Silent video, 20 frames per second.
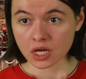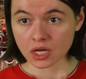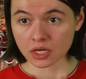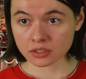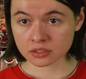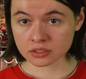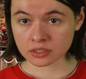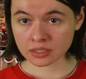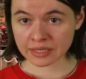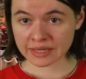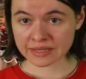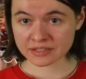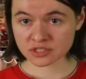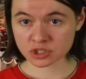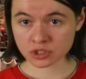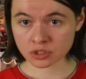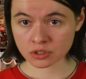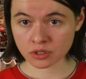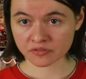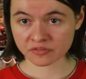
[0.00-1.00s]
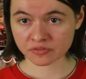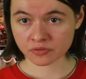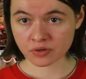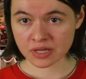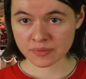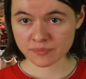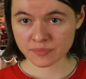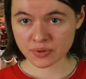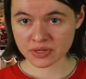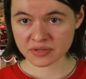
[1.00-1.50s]
a collection of
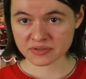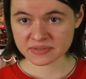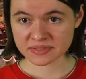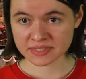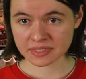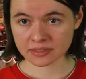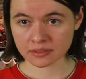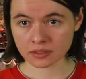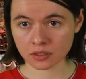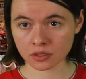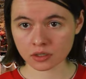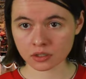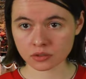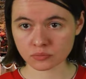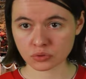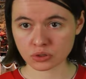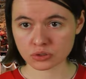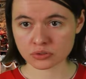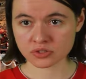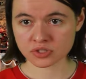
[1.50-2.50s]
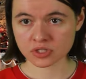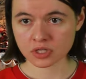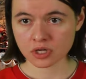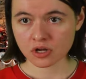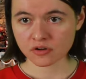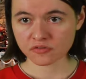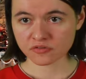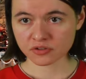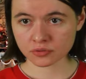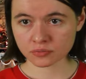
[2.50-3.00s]
weapons and armors
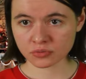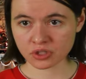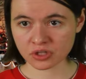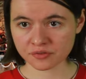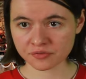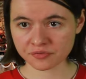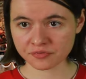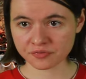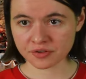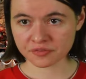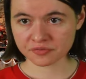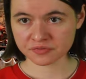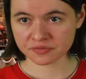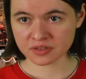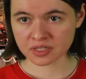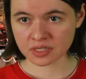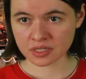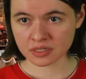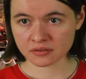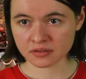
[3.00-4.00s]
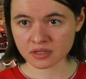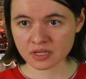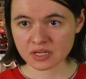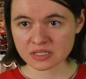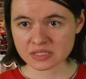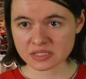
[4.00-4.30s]
from the 15th,